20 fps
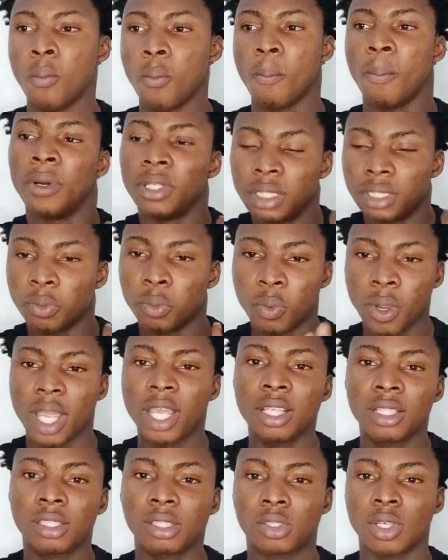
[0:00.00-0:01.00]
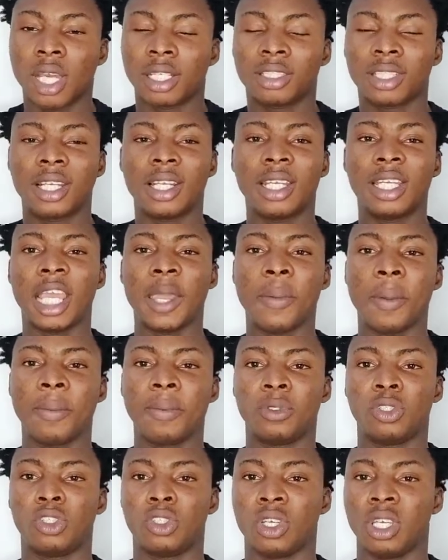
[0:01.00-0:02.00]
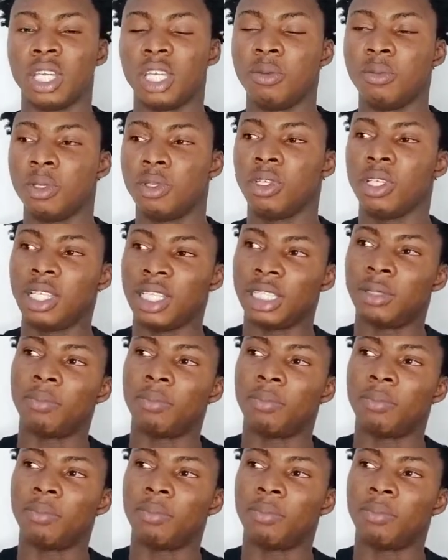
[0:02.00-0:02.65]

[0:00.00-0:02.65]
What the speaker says: But the way to actually get people to your email is